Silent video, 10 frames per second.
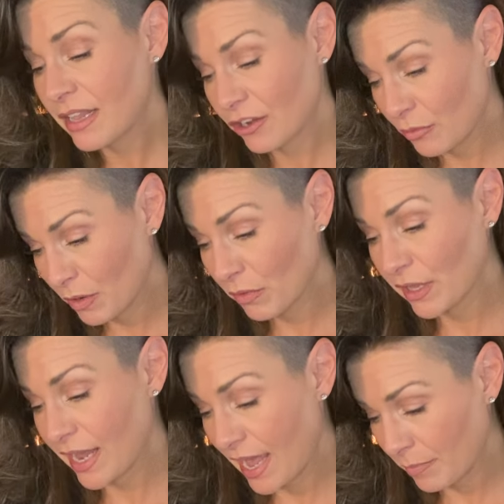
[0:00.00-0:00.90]
They're going to be
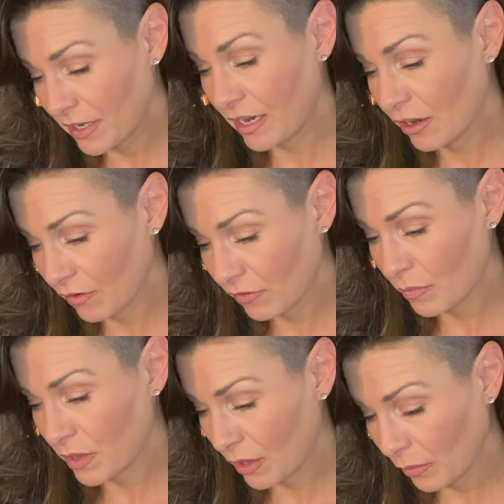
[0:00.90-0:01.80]
really happy to hear
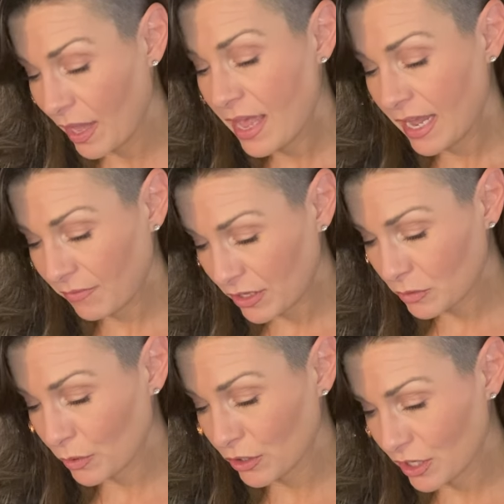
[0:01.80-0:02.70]
from you. If this
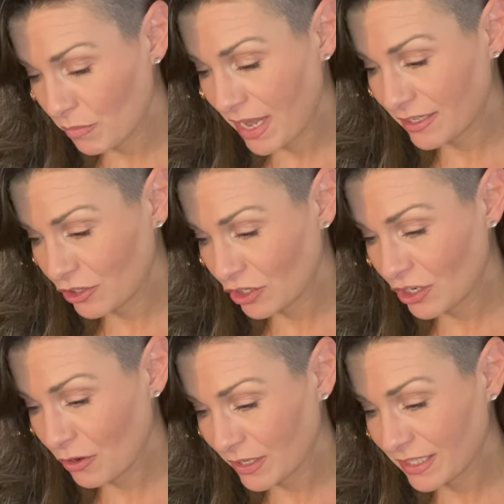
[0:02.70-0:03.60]
person messages
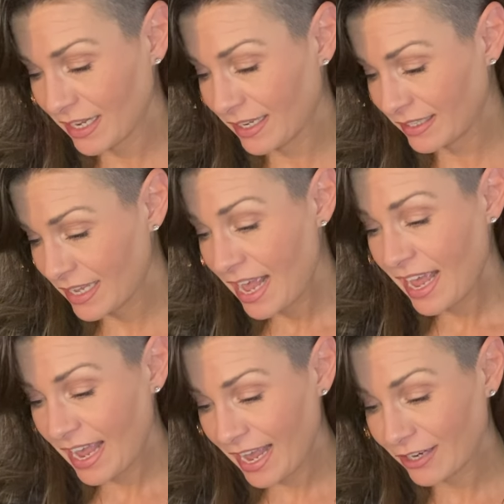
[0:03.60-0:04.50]
you and says,
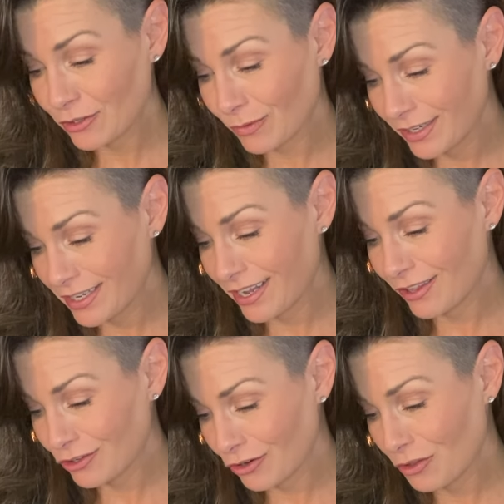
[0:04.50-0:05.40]
hey, I just want to tell you
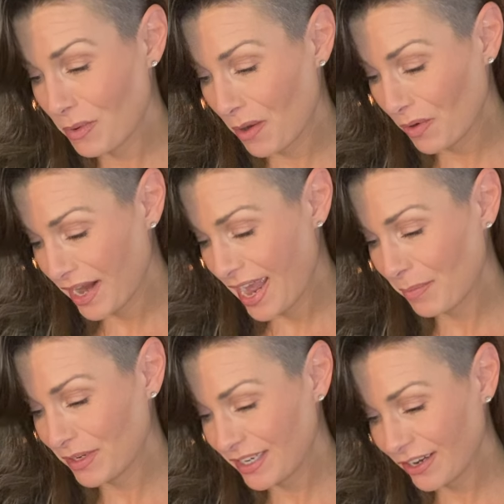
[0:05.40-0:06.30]
the truth about what
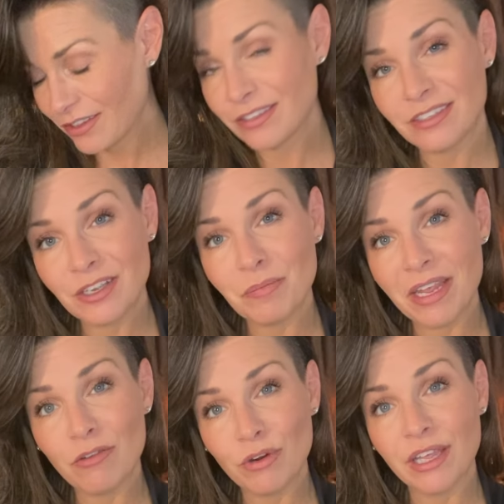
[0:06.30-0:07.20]
happened here, this is going to
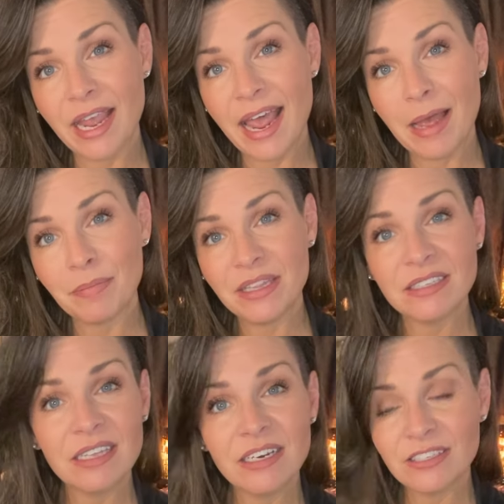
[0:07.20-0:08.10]
make you really happy. The
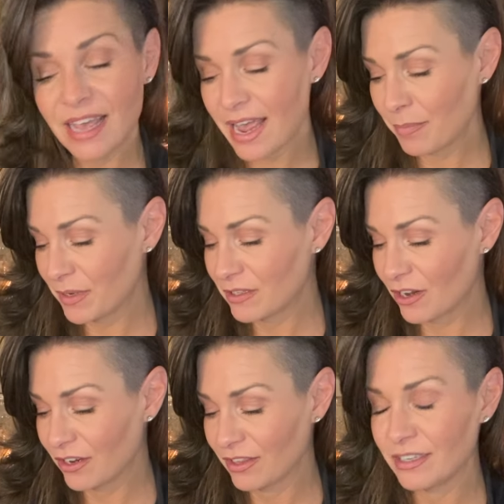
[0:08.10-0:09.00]
Sun is the happiest
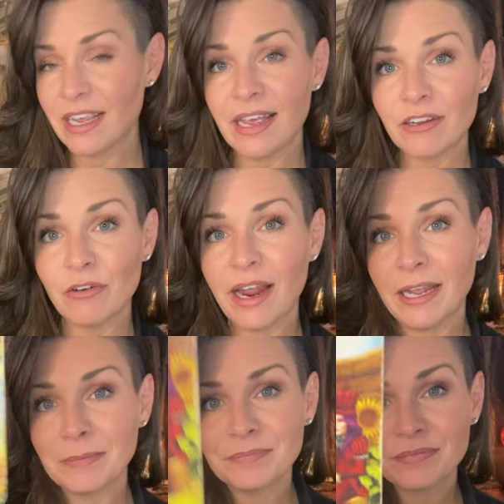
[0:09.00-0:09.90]
card in the deck,
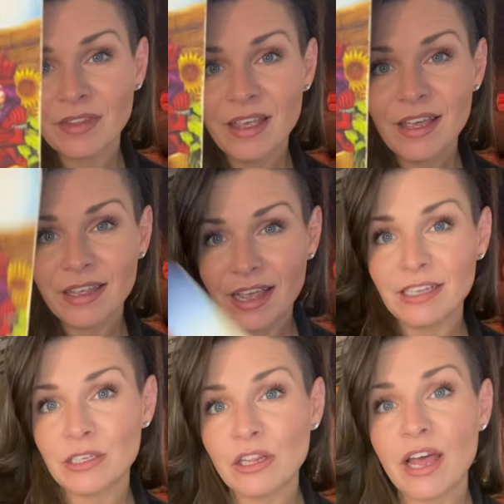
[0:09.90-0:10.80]
right? Yeah,
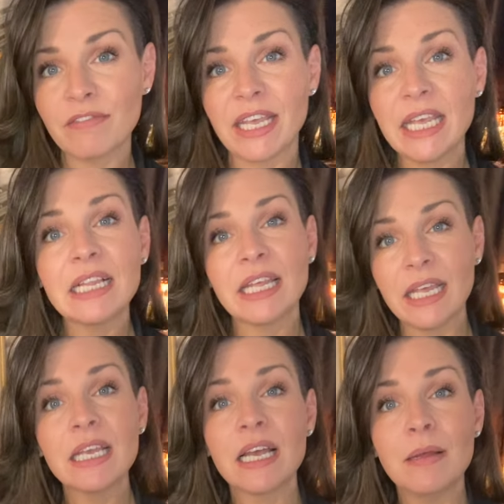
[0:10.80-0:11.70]
it's a lot of
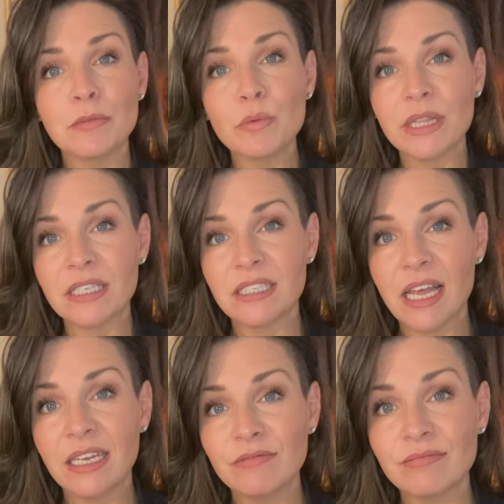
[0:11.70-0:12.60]
healing comes with the
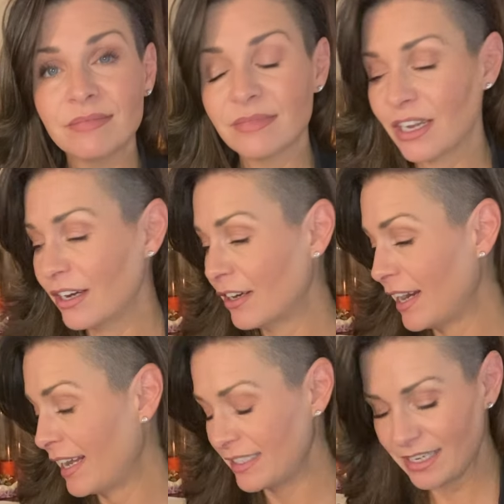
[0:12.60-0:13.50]
Sun. All
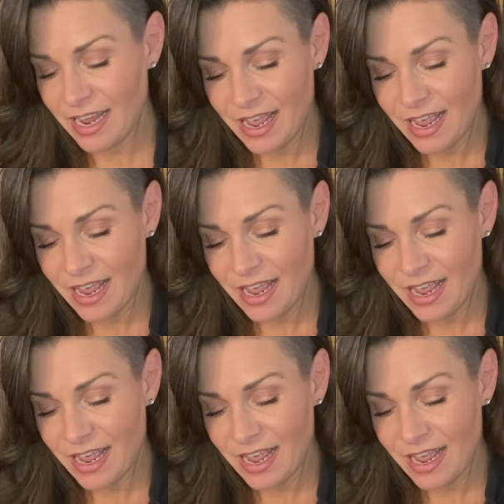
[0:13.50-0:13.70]
right.